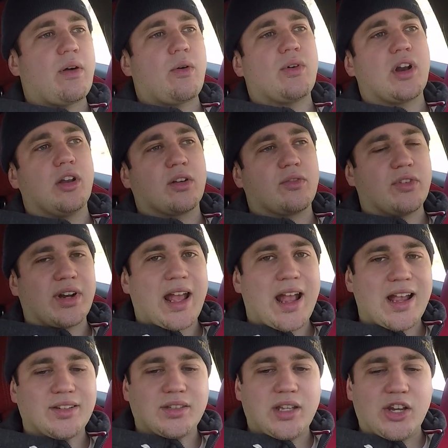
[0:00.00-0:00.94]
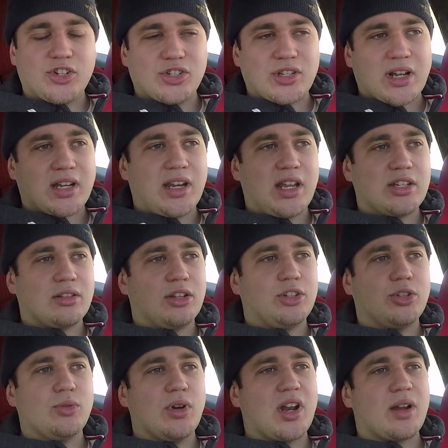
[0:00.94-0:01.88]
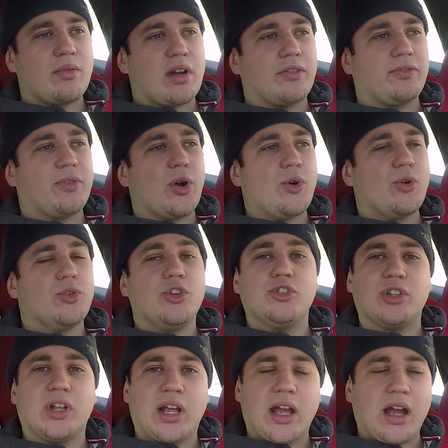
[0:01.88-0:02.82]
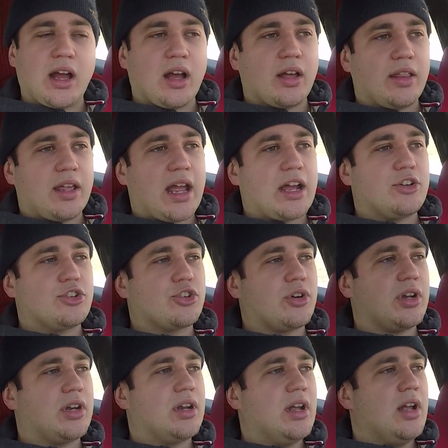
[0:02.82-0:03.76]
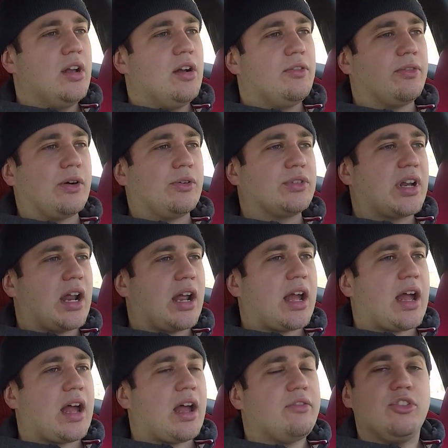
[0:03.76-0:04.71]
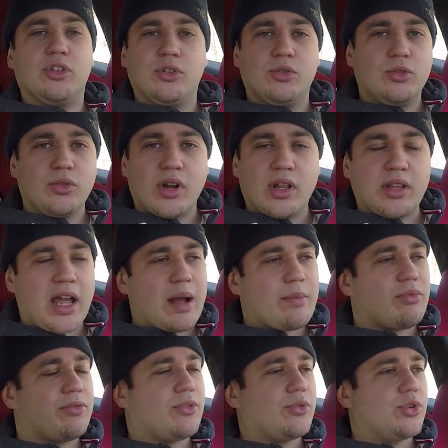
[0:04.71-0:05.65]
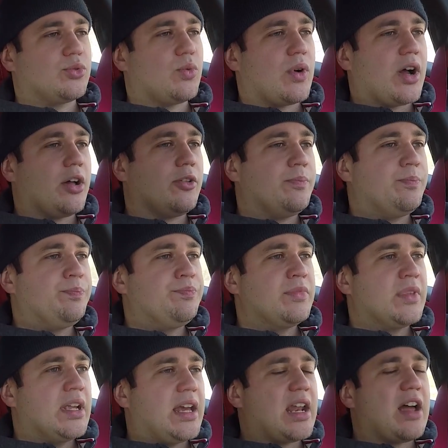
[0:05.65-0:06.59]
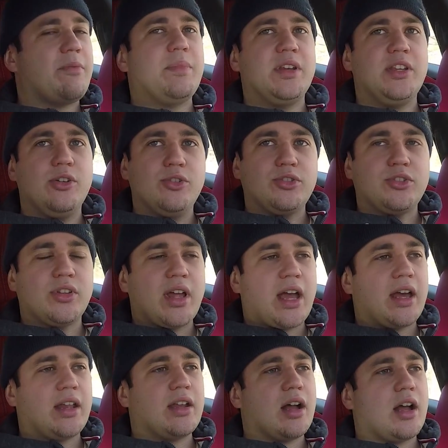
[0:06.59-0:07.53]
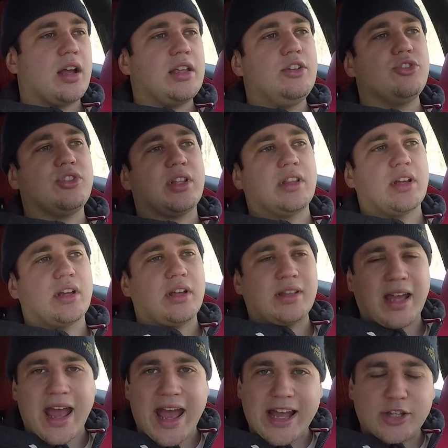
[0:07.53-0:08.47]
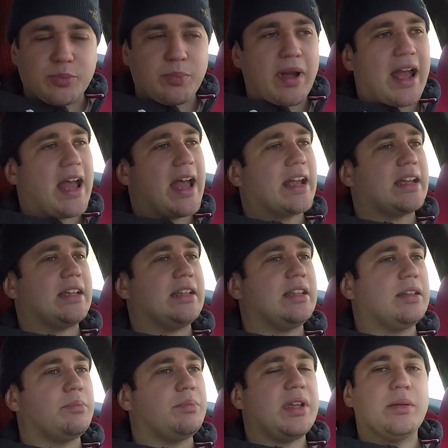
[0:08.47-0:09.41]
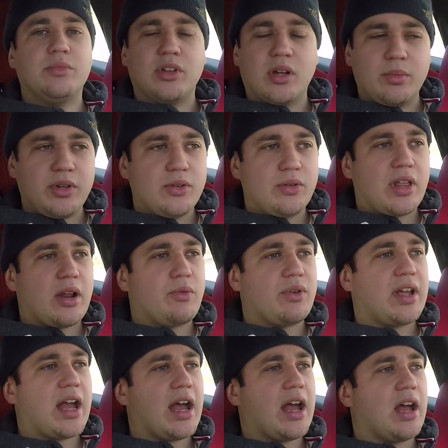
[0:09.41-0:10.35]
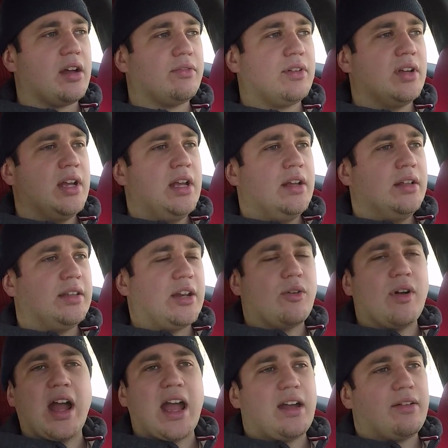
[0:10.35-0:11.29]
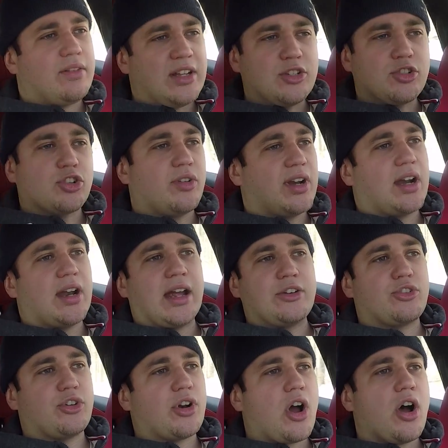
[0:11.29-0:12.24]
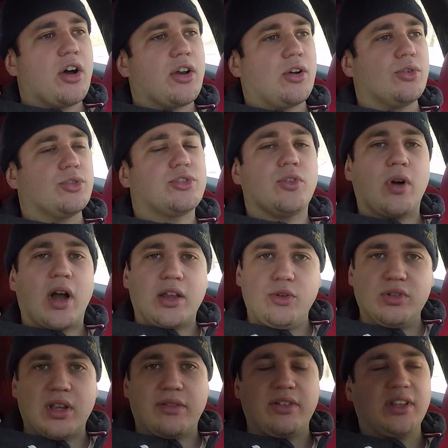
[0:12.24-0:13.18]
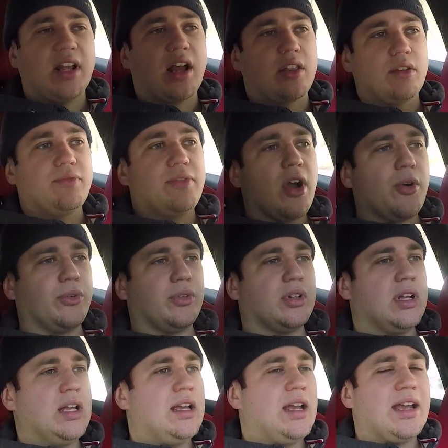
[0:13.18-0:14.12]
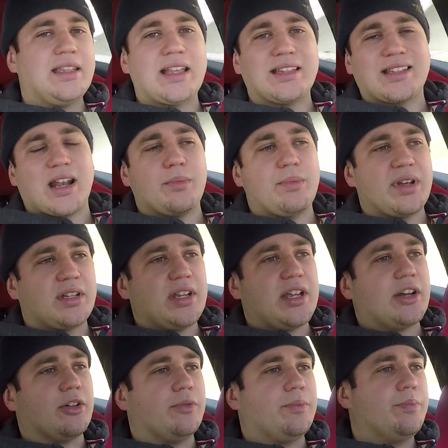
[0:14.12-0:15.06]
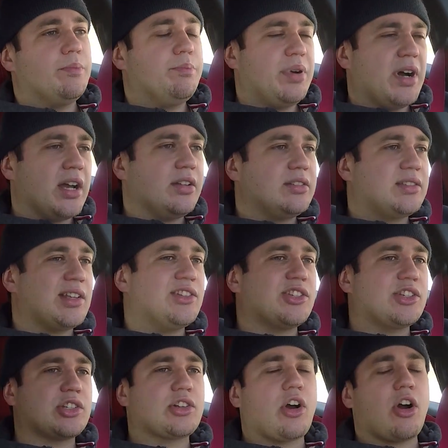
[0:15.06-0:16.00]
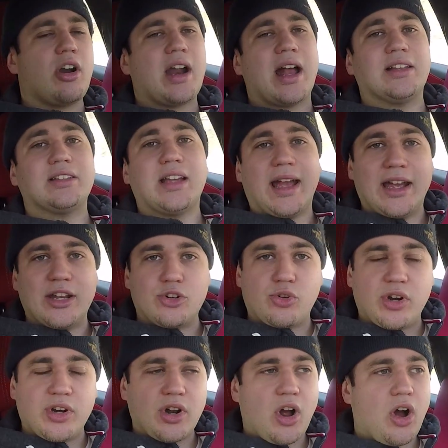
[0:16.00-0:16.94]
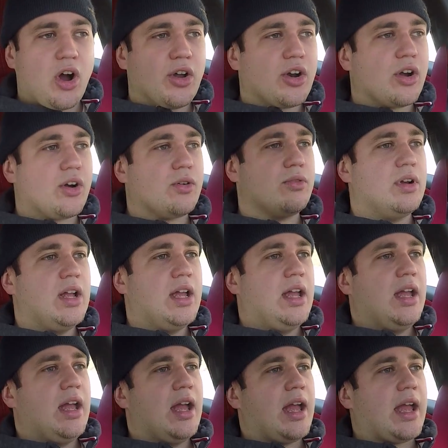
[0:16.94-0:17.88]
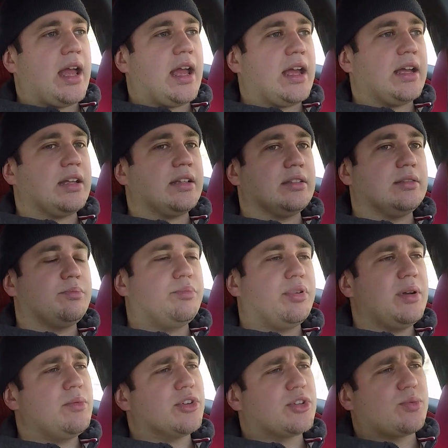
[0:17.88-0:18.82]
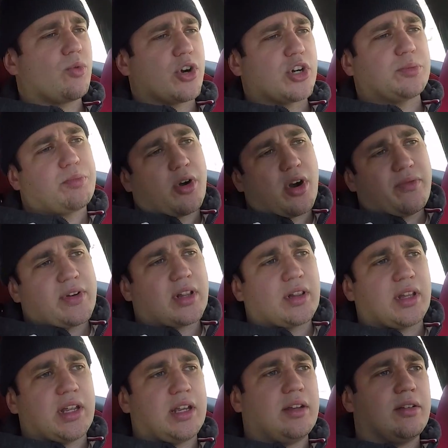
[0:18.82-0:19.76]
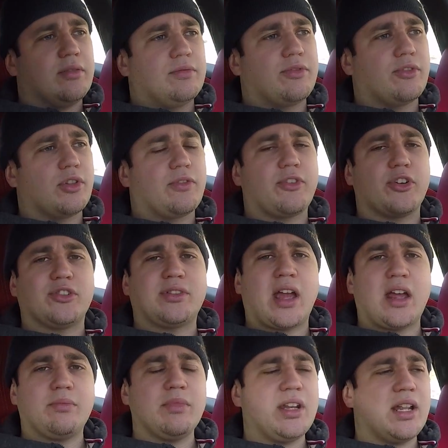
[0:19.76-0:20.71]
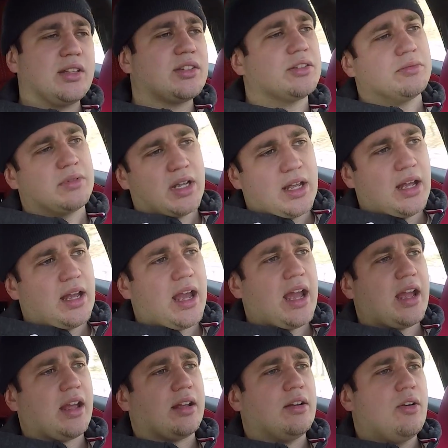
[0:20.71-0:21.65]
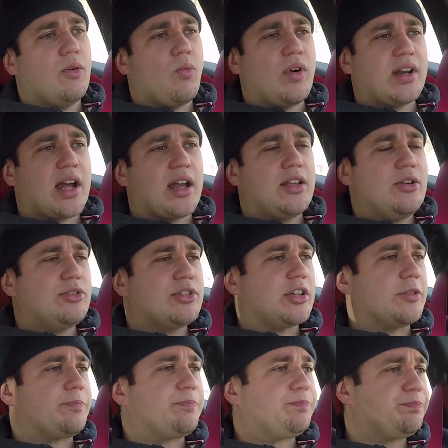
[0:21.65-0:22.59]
I want to look for gas stations, I could easily do it on my phone using the Android phone that I have. You could do it on the Apple phone as well. And I've been used to that using in the hatchback in the BMW that we have. They don't have integrated Android Auto, so I use everything on the phone, and that's not a big deal. But since this car has Android Auto and pretty much works perfectly for the first 10 minutes, hey, why not use it?